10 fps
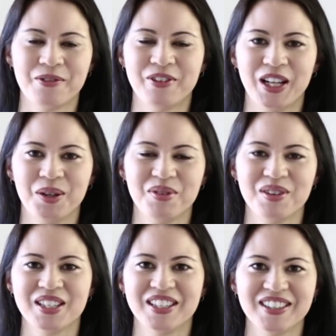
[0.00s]
available
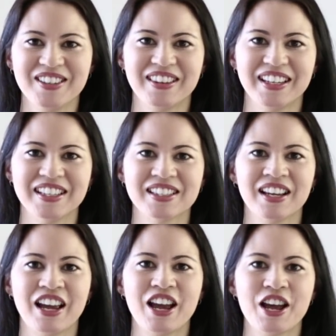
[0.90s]
to do this.
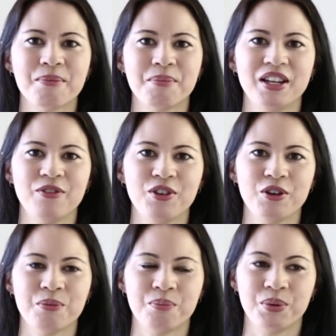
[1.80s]
But if
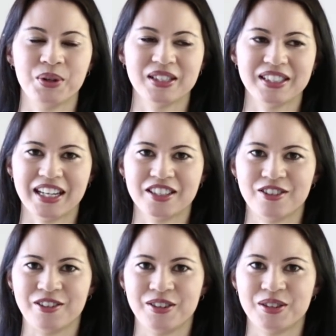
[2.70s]
your Buddha
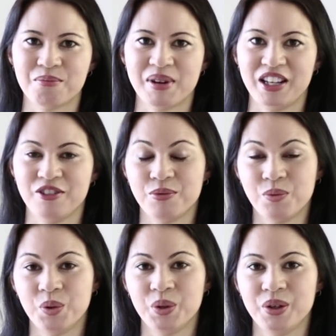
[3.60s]
statue is made of
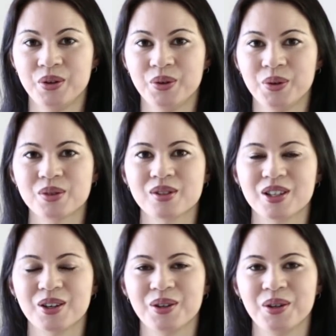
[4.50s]
wood or
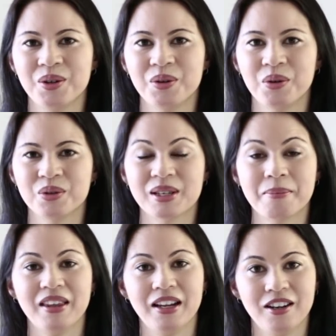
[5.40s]
stone or
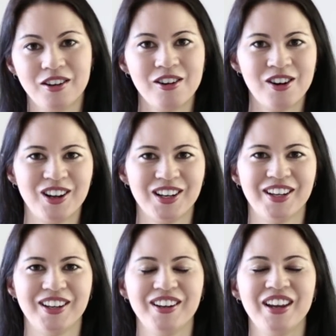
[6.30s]
something not
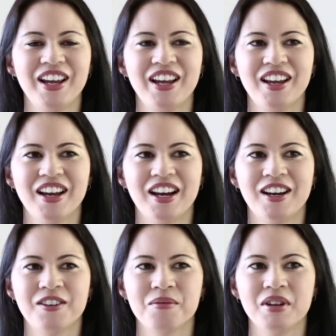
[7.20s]
hollow,
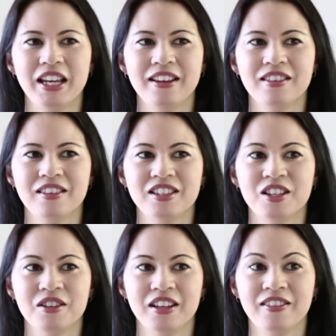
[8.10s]
in
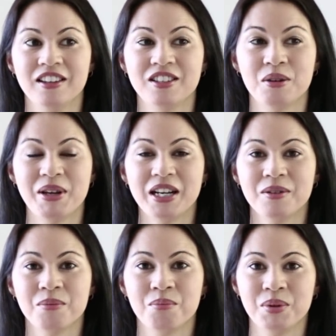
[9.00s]
the
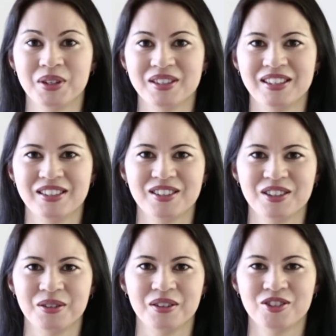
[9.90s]
Tibetan Buddhist
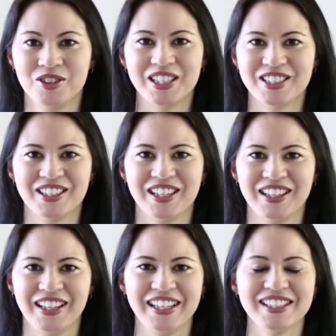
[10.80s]
tradition
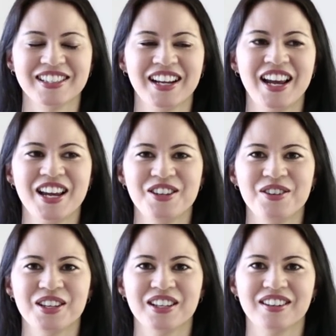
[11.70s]
at least, you
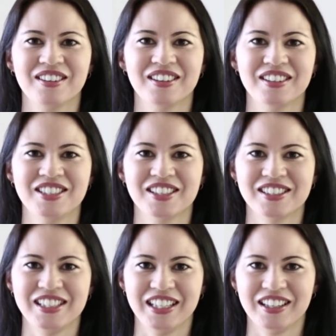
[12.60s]
can just
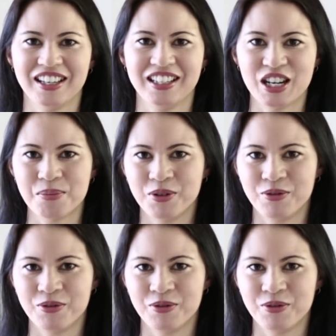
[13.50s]
stick a double